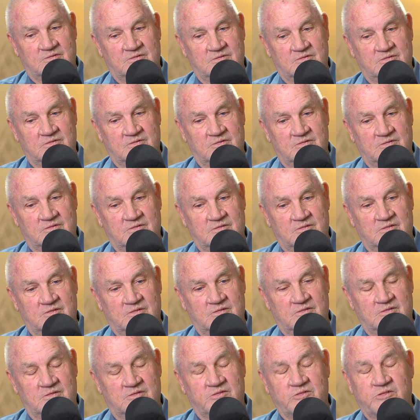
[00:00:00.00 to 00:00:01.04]
like you have?
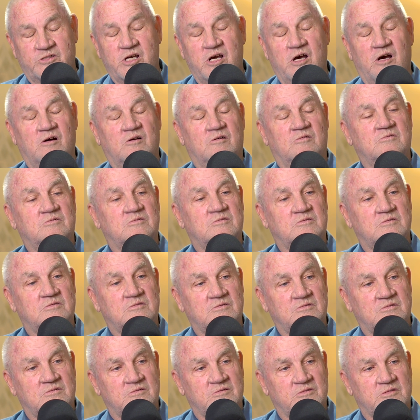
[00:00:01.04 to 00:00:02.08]
No,
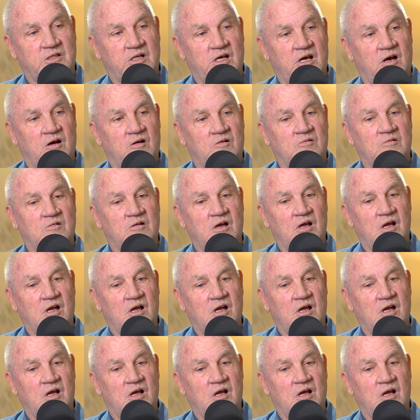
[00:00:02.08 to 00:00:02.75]
no.